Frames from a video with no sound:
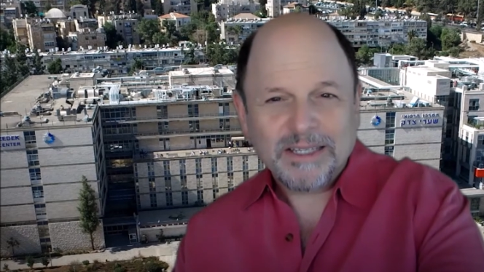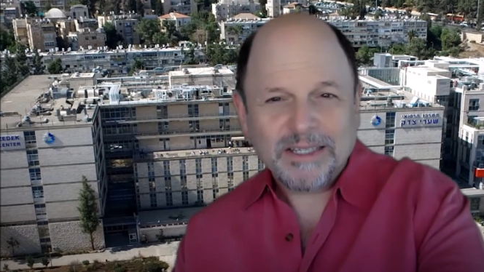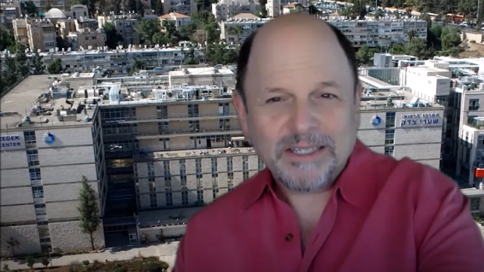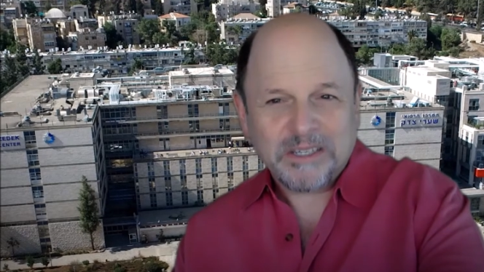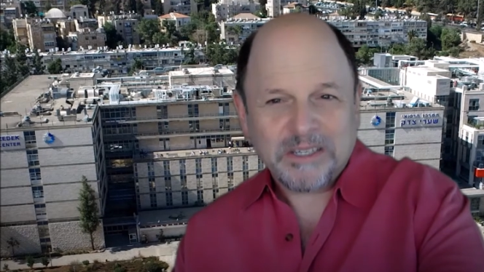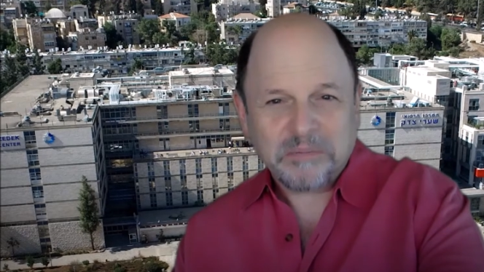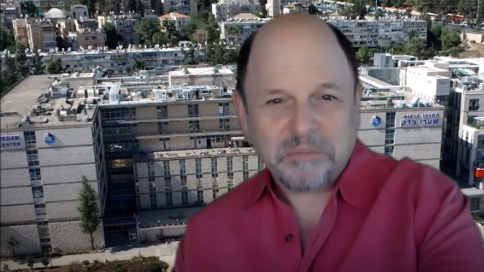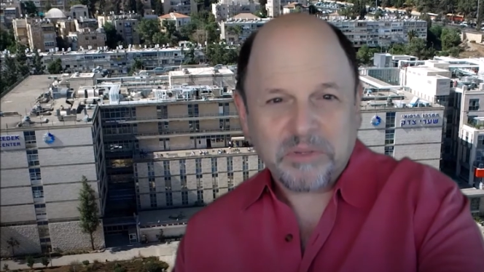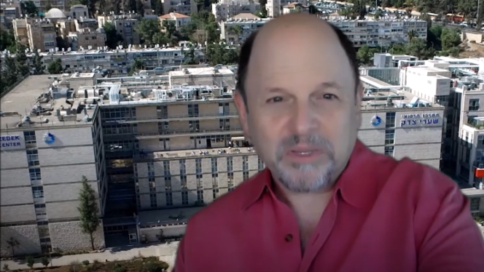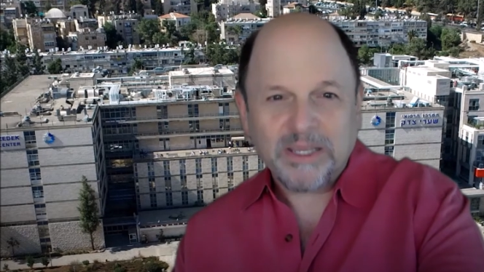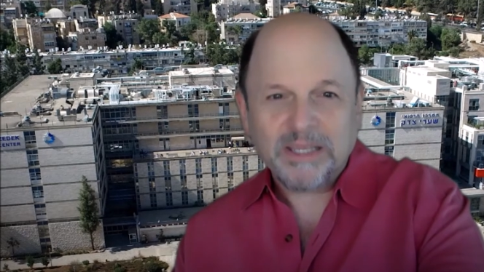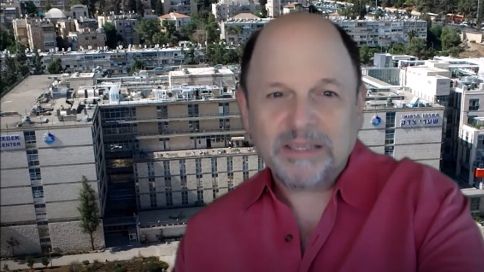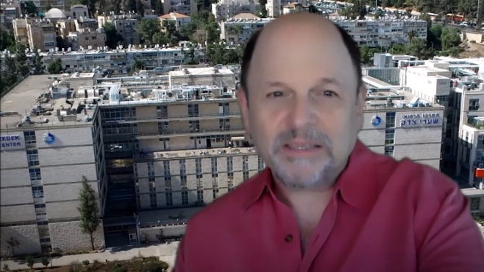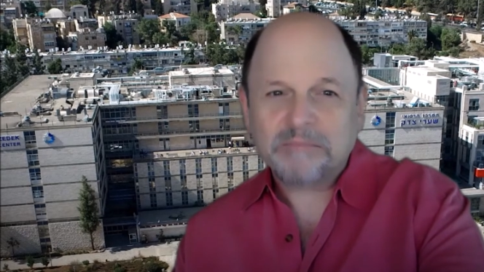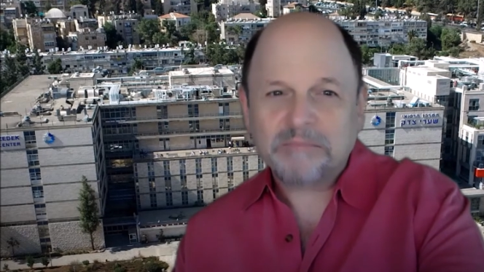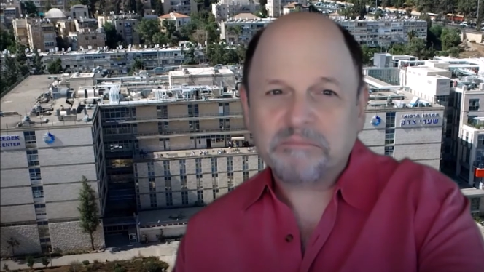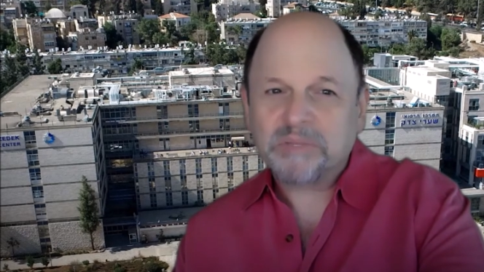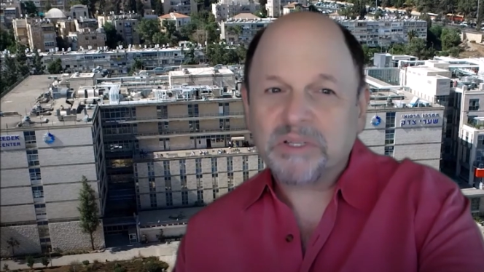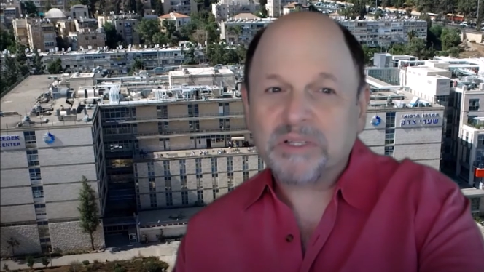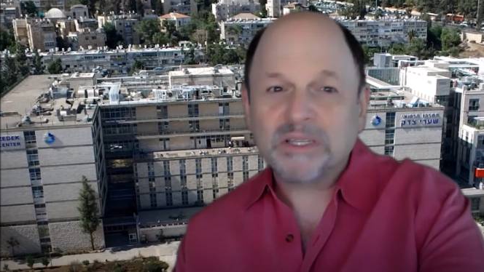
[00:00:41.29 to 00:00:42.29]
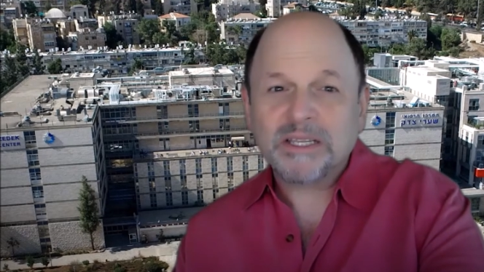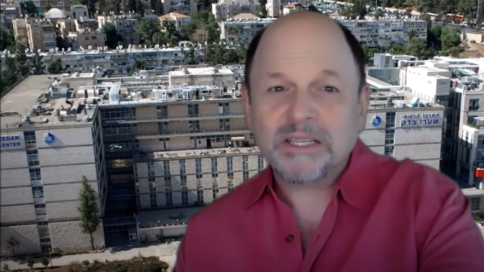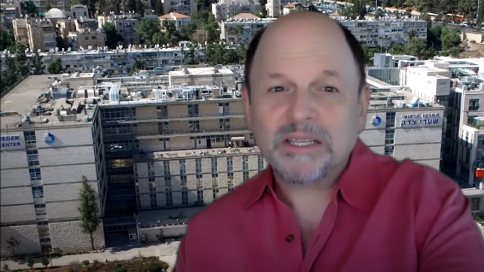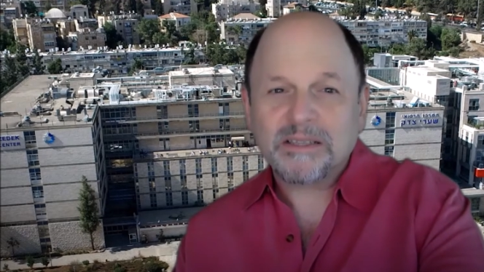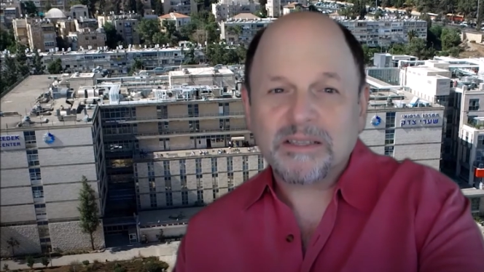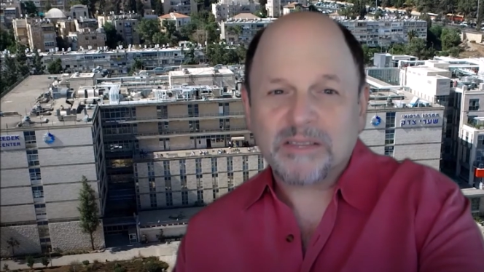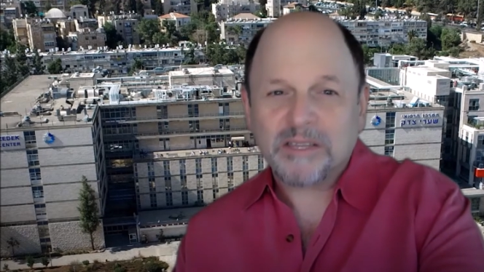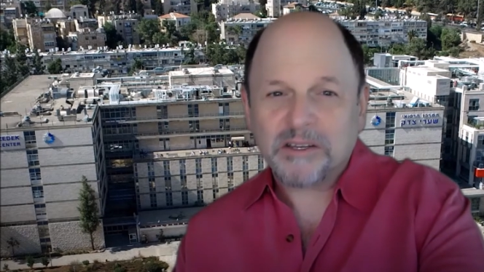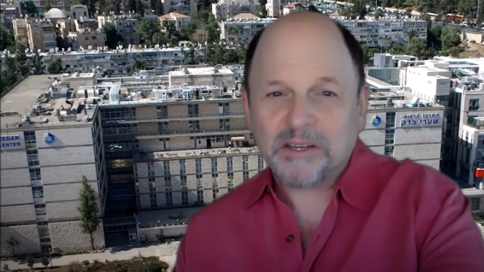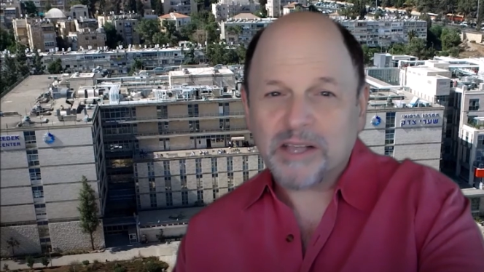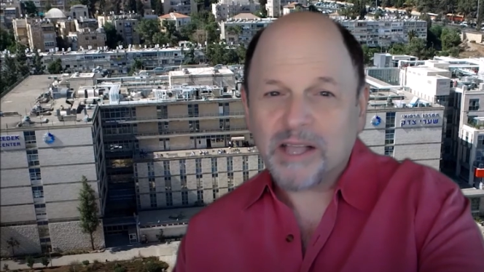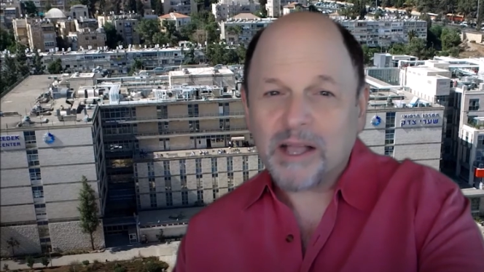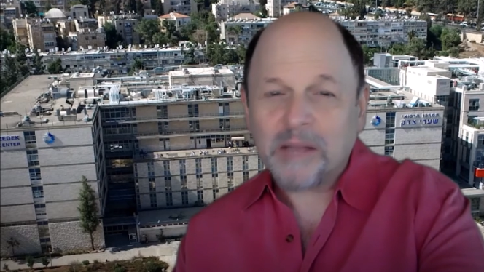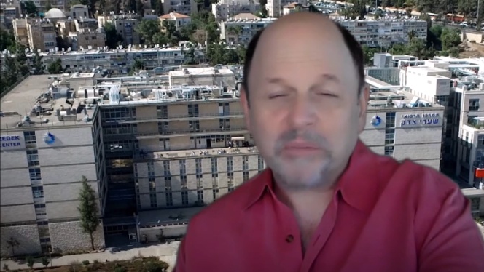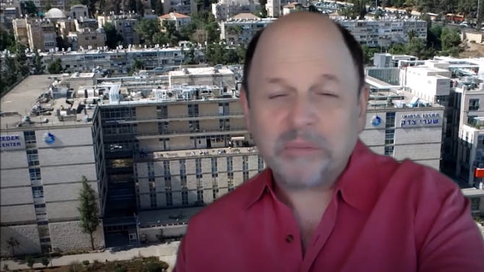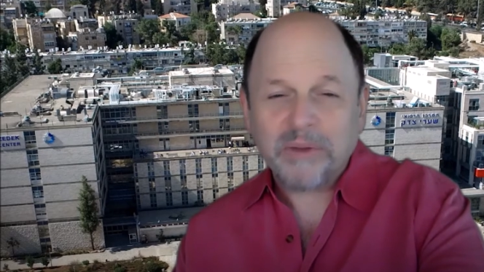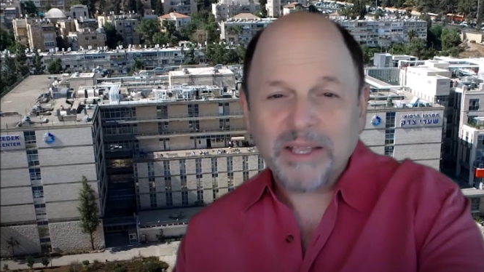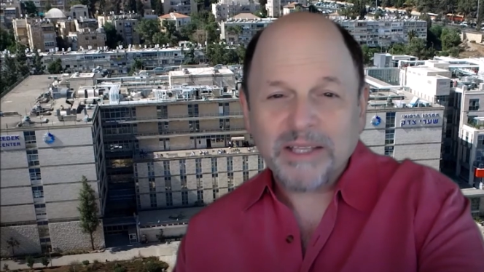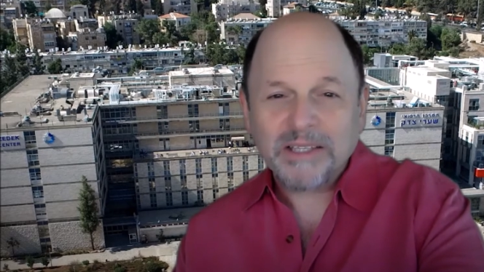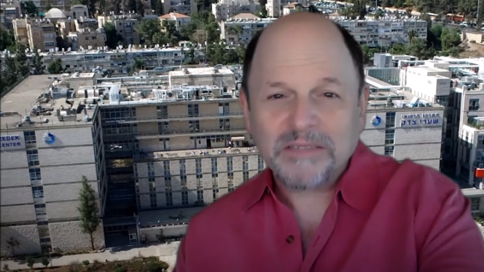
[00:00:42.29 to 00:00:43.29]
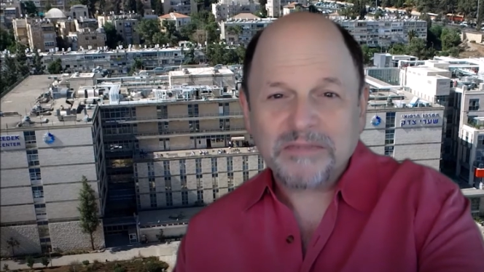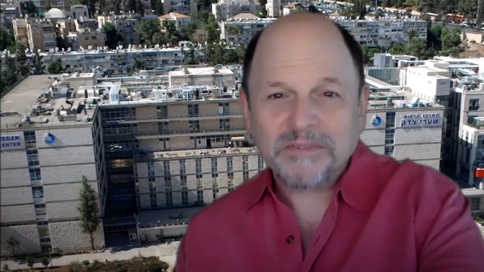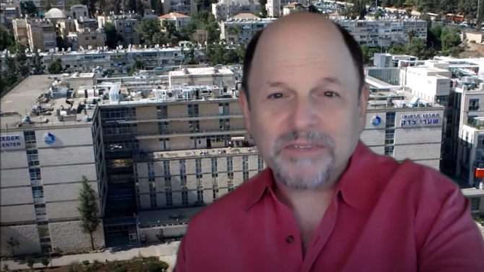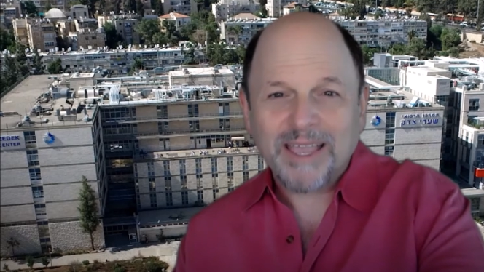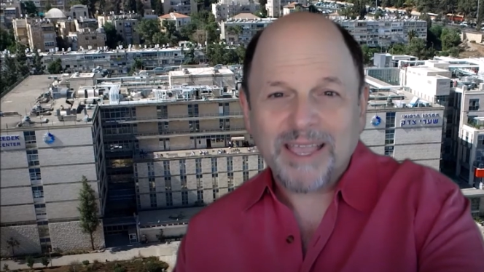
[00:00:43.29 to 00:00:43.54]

to complete building their comprehensive